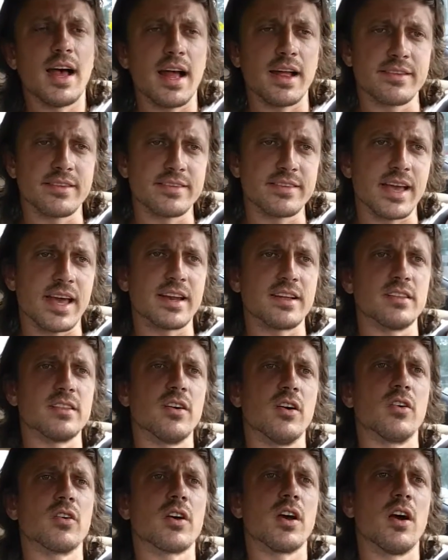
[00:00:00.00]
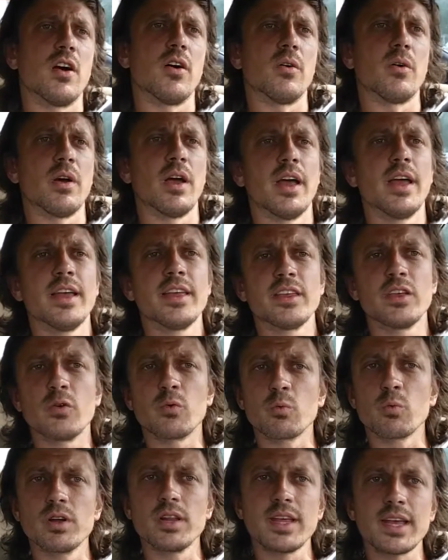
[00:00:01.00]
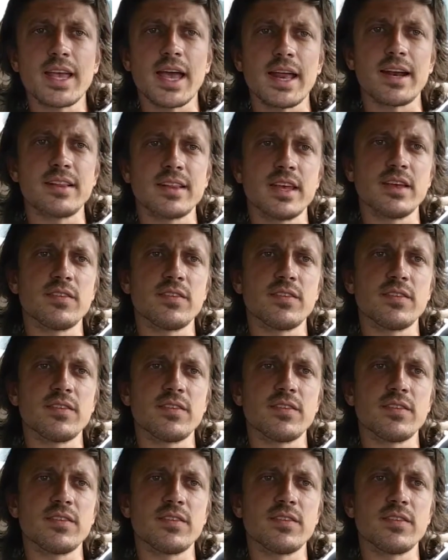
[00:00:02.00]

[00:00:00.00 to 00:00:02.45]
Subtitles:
I'll design a logo, you really kind of